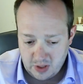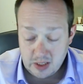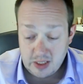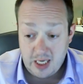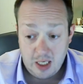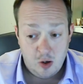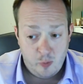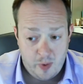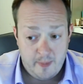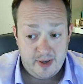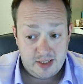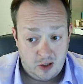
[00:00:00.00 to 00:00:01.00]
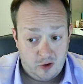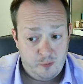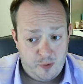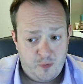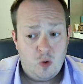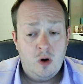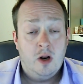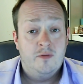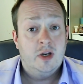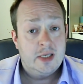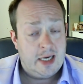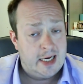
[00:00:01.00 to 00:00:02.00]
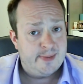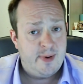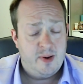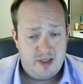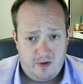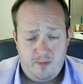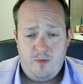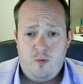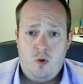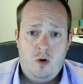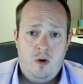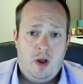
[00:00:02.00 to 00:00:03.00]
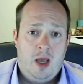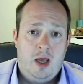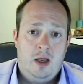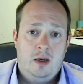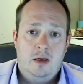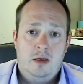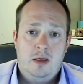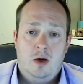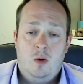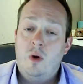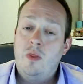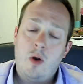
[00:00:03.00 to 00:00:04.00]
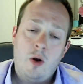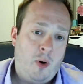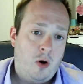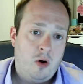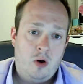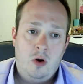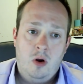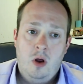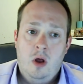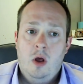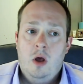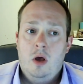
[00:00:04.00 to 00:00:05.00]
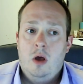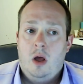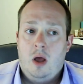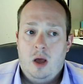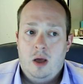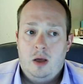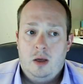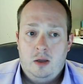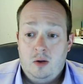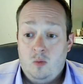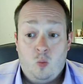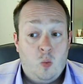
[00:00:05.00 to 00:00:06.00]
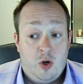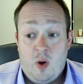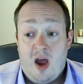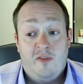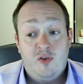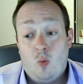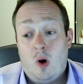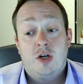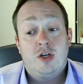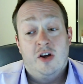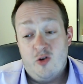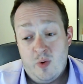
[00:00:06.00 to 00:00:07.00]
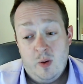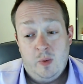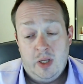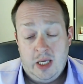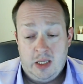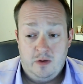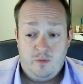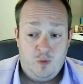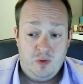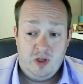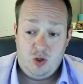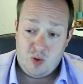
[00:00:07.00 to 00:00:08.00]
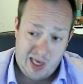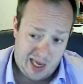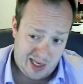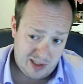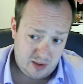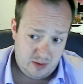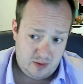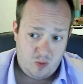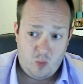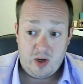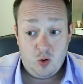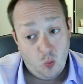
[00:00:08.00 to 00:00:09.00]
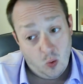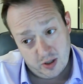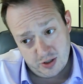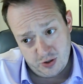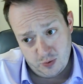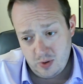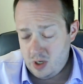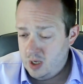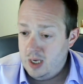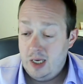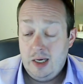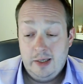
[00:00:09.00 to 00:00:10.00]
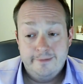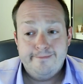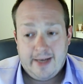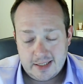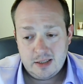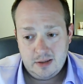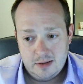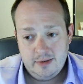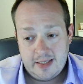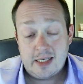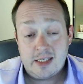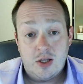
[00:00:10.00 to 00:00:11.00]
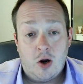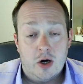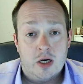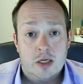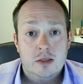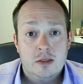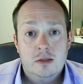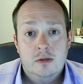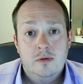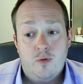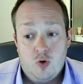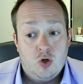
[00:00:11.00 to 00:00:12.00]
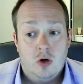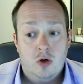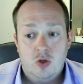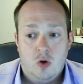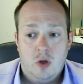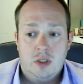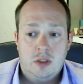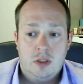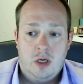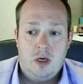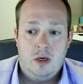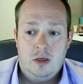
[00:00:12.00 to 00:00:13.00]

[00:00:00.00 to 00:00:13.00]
done keto by myself before, and I've done diets by myself before, and without a partner, when you have to watch other people eat the food that you can't and when you want to, that's the hardest for sure. So it's